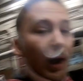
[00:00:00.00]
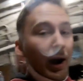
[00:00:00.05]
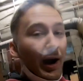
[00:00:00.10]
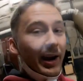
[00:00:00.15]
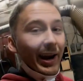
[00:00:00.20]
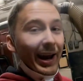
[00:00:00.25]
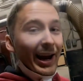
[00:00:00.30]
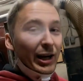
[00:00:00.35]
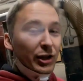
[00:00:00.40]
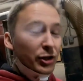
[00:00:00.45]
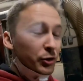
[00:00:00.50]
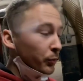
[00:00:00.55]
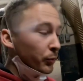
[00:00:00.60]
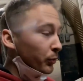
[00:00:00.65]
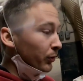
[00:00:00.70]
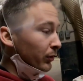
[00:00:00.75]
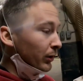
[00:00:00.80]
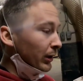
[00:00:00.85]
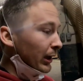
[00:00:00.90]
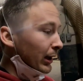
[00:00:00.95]
an
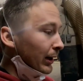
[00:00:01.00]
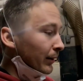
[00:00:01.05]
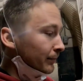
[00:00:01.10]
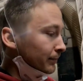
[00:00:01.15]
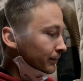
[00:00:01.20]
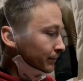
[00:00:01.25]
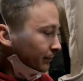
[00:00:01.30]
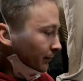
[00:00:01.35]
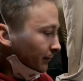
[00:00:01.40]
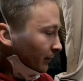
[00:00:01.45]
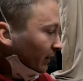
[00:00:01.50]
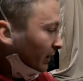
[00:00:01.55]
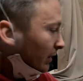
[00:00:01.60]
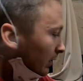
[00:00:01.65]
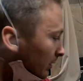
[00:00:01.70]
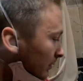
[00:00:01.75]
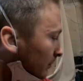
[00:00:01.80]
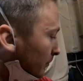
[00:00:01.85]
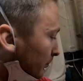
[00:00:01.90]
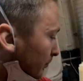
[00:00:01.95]
actual um,
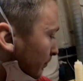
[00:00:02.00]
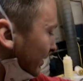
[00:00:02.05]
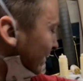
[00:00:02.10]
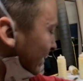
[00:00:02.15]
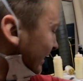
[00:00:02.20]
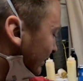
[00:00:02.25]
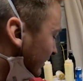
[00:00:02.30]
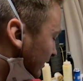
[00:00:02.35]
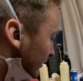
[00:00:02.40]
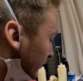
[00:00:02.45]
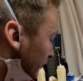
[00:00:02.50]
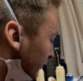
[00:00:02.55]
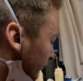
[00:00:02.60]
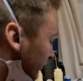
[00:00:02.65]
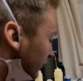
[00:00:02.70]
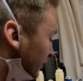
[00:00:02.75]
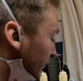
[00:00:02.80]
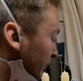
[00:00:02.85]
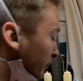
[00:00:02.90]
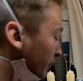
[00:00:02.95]
piece to,
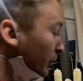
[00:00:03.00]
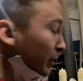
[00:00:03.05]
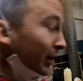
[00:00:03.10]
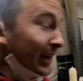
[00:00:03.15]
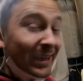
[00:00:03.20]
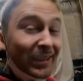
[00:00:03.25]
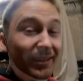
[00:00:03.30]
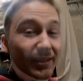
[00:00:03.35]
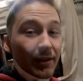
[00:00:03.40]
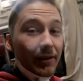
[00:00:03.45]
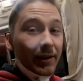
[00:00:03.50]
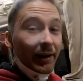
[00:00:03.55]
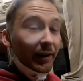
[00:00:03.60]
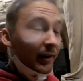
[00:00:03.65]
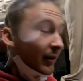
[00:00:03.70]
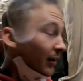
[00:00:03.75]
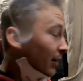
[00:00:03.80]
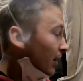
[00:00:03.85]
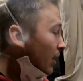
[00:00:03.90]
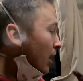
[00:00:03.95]
to put into there.
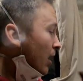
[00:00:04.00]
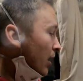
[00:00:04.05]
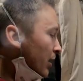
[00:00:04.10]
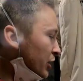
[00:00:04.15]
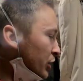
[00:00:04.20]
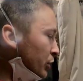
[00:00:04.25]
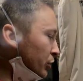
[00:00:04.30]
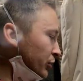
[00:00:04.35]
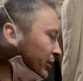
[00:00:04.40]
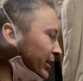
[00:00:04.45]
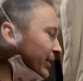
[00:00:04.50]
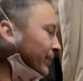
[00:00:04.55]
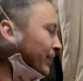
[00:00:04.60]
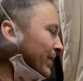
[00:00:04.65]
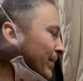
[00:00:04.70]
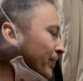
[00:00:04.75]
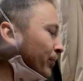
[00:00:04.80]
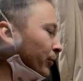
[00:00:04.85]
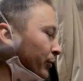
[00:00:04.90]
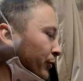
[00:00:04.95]
Usually
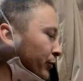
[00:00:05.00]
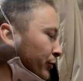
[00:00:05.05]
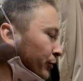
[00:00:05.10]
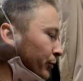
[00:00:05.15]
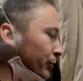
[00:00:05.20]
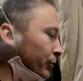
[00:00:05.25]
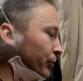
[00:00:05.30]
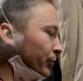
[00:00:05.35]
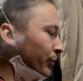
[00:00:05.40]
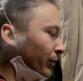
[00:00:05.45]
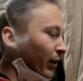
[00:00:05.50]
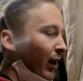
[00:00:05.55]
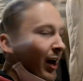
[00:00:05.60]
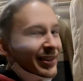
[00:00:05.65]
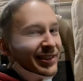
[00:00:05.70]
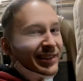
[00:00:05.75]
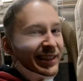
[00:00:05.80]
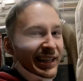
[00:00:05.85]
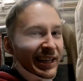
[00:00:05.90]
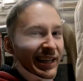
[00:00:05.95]
people do
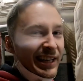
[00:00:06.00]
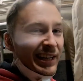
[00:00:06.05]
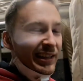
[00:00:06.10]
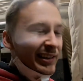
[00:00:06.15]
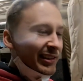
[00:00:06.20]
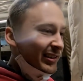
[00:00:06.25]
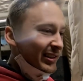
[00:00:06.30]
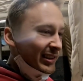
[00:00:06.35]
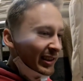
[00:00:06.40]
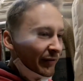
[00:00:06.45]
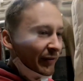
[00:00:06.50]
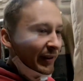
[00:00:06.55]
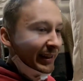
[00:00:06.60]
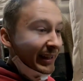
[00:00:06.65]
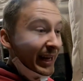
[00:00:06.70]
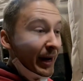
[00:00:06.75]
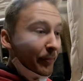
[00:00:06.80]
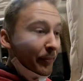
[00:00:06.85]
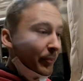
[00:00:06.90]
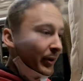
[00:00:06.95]
lots of heat and stuff like
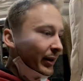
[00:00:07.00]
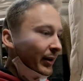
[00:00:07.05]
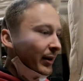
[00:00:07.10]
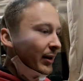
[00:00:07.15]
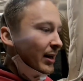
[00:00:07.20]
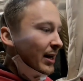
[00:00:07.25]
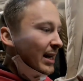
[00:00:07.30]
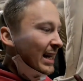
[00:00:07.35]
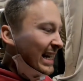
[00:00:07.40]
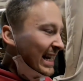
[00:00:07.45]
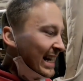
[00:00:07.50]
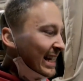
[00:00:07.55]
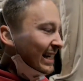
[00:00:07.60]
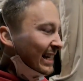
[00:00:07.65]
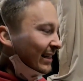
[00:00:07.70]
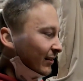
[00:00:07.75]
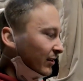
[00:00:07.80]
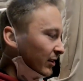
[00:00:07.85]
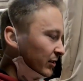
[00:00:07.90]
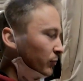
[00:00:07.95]
that, but
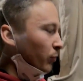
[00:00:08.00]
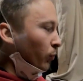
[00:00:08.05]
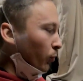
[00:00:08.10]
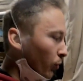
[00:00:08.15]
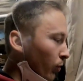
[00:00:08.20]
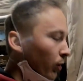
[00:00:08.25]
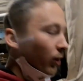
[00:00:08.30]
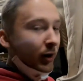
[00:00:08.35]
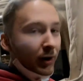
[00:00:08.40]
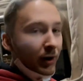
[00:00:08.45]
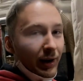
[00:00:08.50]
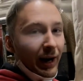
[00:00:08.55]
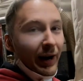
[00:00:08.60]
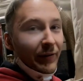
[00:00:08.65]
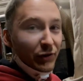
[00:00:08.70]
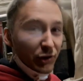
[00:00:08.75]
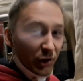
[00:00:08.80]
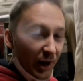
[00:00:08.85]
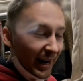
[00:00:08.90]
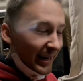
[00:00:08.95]
heat doesn't work. I've
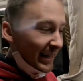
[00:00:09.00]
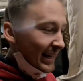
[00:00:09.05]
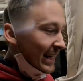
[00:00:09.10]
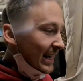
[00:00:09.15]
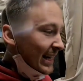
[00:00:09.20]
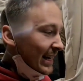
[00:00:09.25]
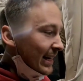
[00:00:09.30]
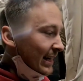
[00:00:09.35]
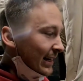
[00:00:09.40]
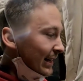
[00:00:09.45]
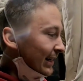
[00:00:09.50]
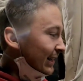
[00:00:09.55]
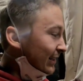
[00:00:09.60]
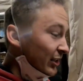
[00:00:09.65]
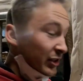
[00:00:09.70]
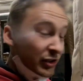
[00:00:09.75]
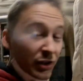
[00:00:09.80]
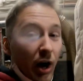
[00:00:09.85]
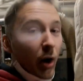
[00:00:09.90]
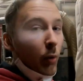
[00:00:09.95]
tried heat,
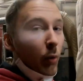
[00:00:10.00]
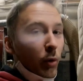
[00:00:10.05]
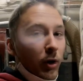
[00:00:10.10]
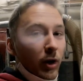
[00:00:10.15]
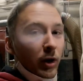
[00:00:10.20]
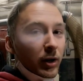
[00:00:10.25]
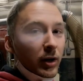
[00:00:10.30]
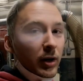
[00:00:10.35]
does not work.